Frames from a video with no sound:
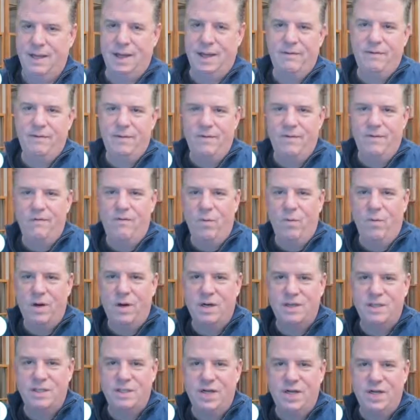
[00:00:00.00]
Now, if you want
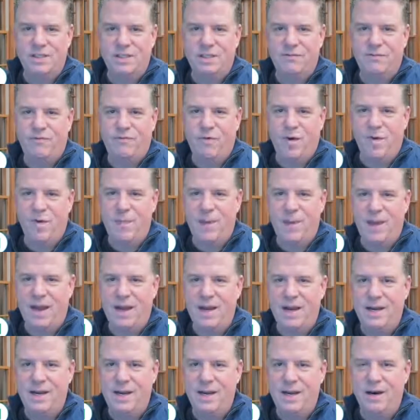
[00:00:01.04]
to change the format
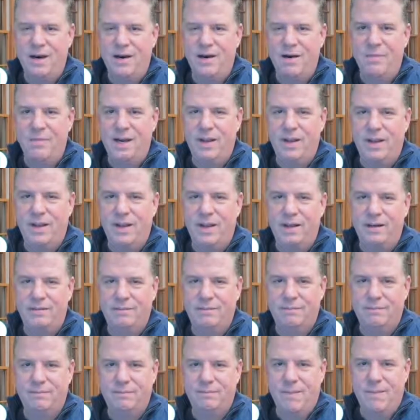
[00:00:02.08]
in here, we
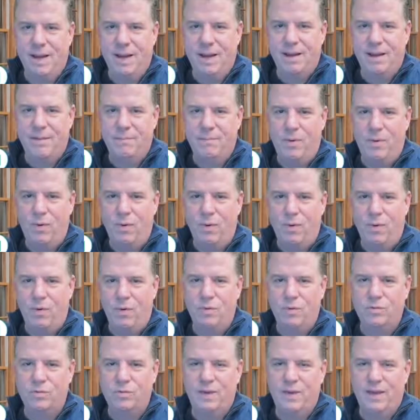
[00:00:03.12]
can make it
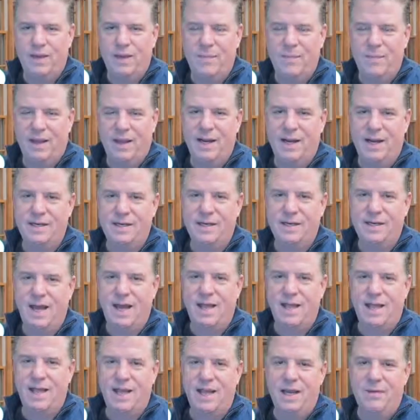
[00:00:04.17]
bold, we can make it
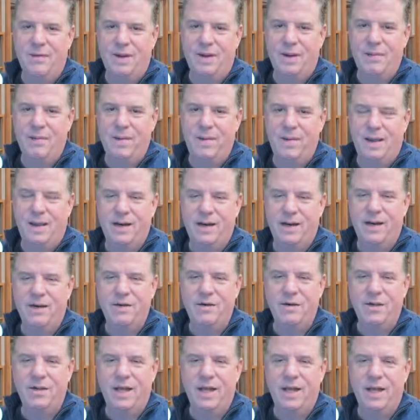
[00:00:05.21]
italic, we can make it
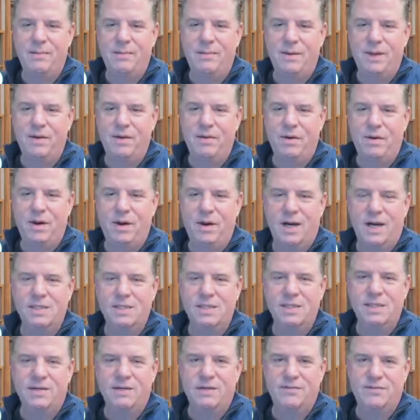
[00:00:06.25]
underline, we can do all
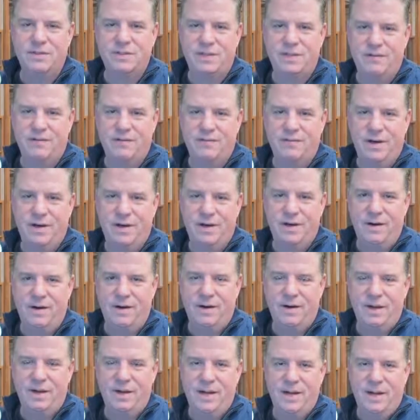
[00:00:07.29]
kinds of different stuff there.
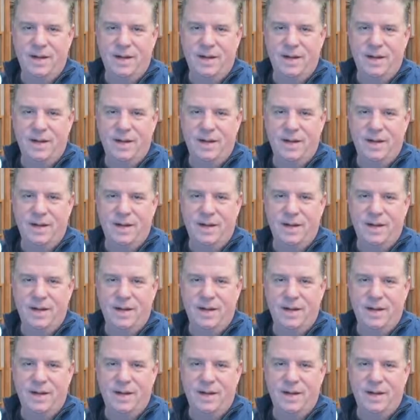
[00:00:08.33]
